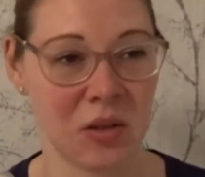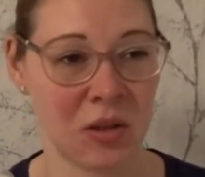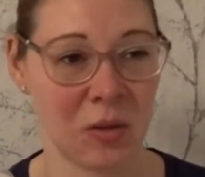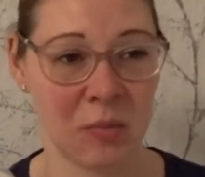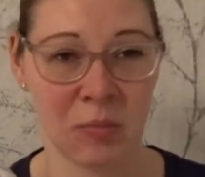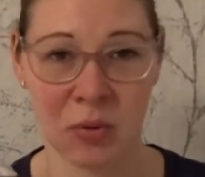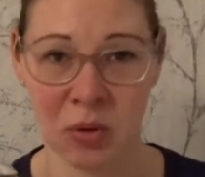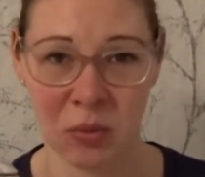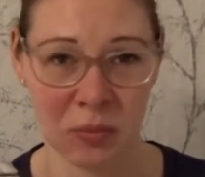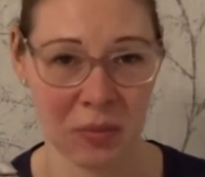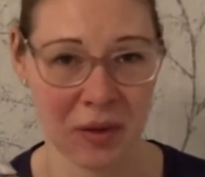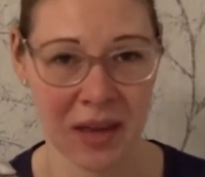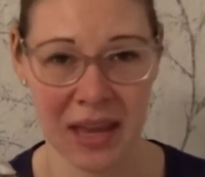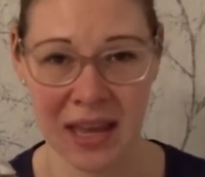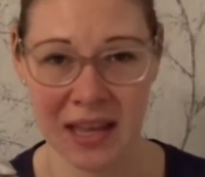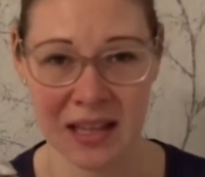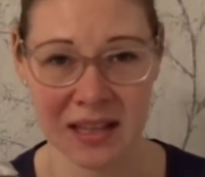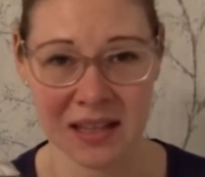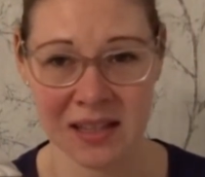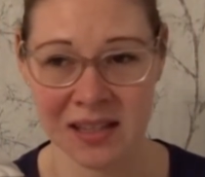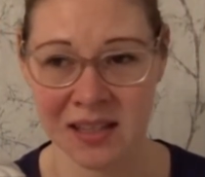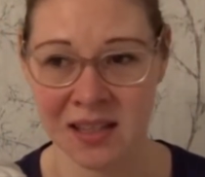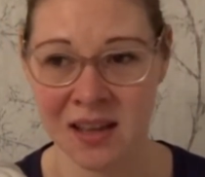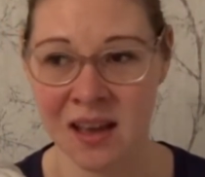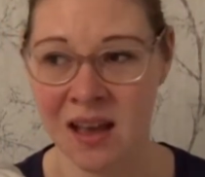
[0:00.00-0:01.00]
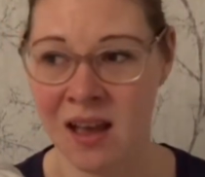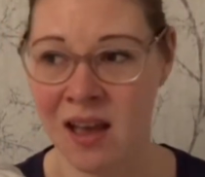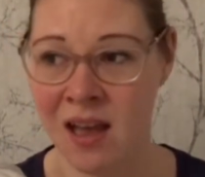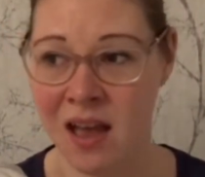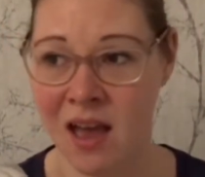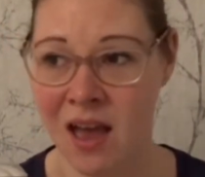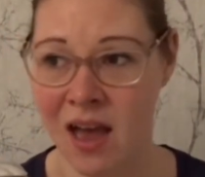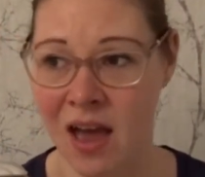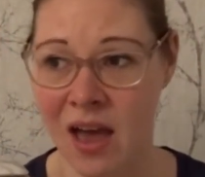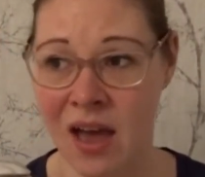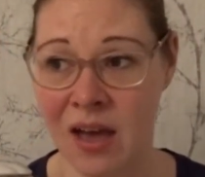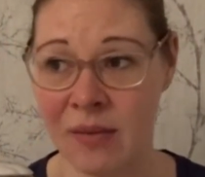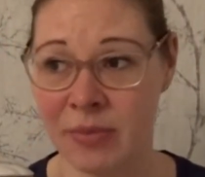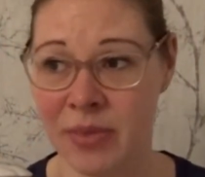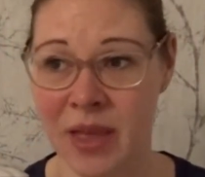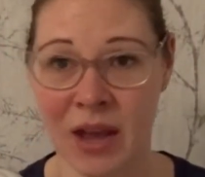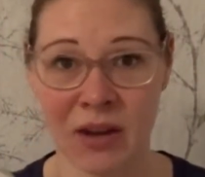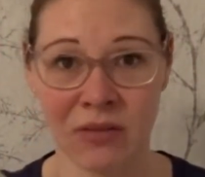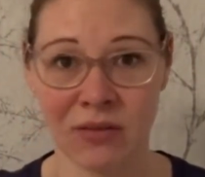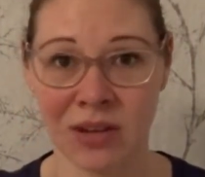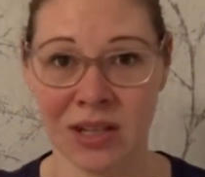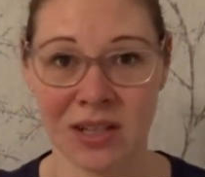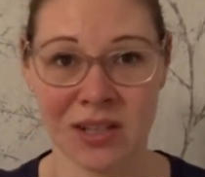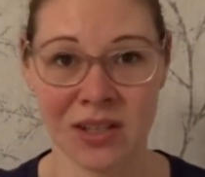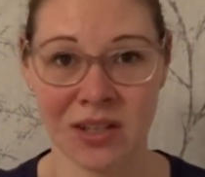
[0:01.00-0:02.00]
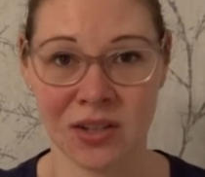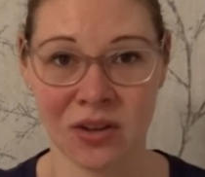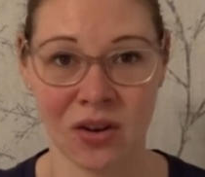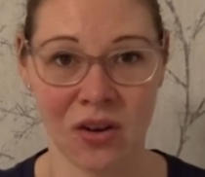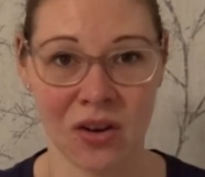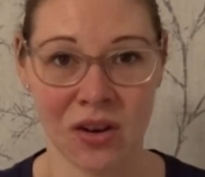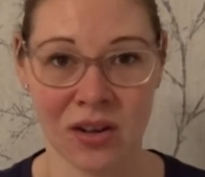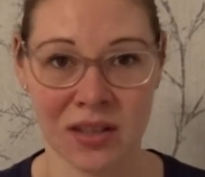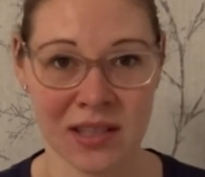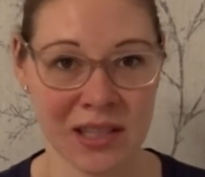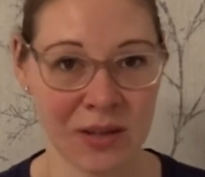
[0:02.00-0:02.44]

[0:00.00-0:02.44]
the pumpkins um, that are in stores.